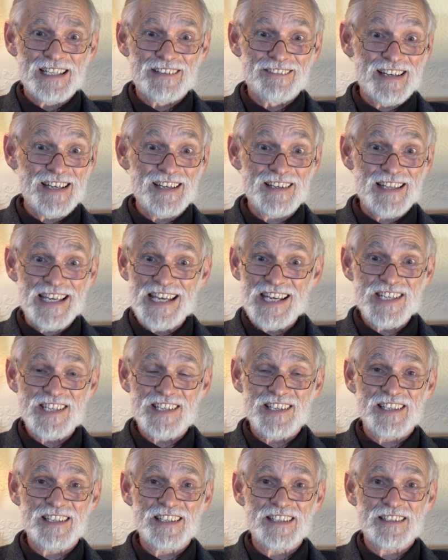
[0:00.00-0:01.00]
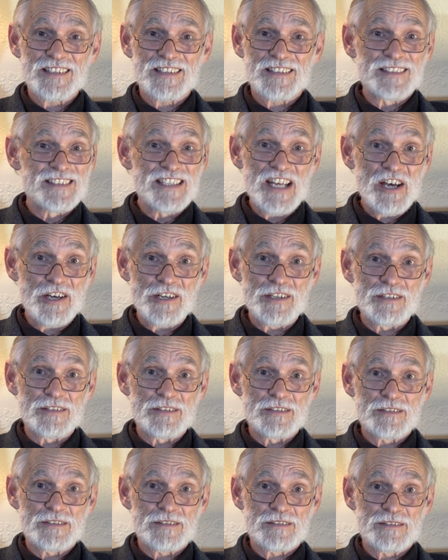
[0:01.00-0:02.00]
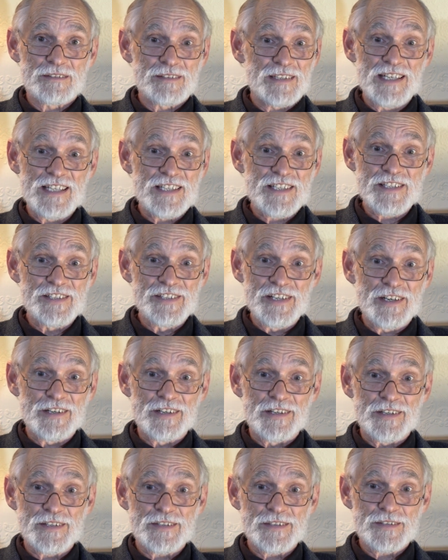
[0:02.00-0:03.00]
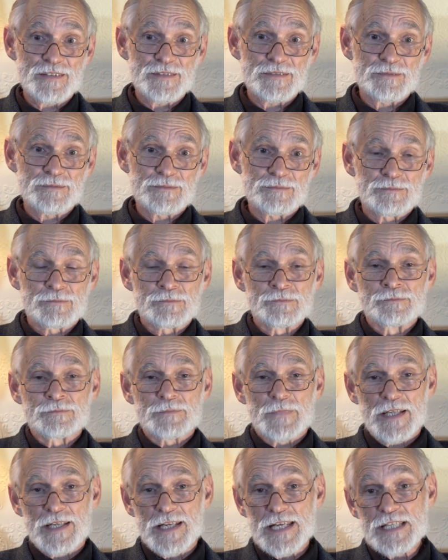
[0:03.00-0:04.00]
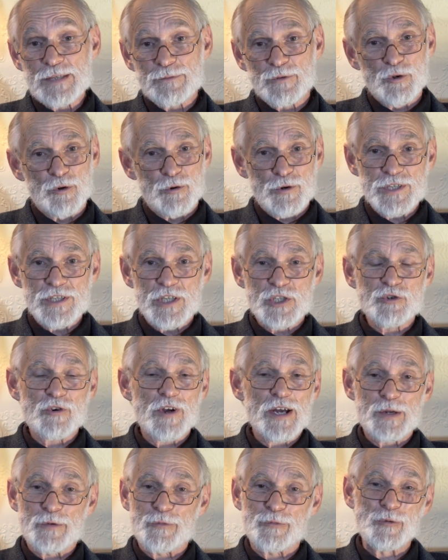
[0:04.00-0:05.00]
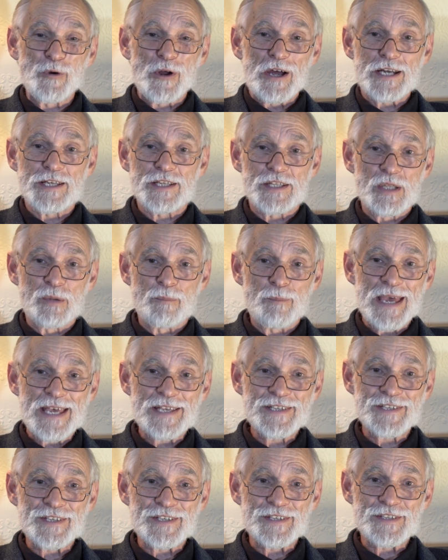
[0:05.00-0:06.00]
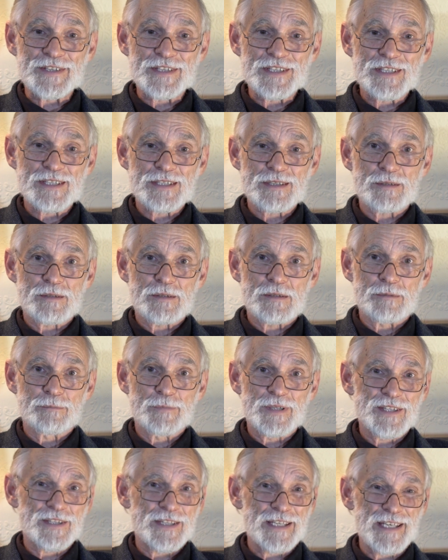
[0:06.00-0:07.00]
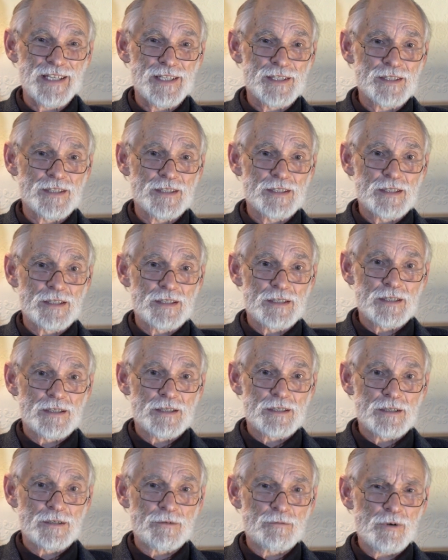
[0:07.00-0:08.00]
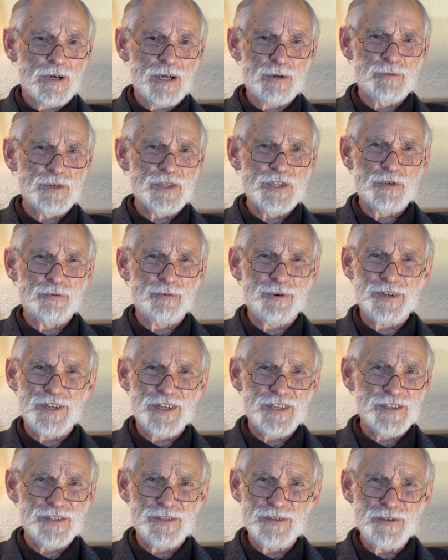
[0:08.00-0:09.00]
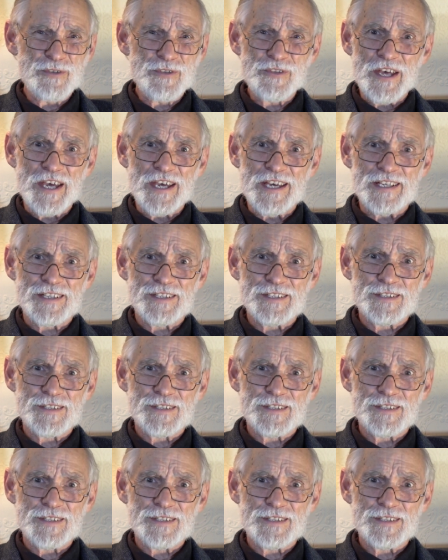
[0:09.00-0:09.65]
Well, actually, no, it's not. Unless, of course, you're trying to frighten the masses. But then, why would you want to do that?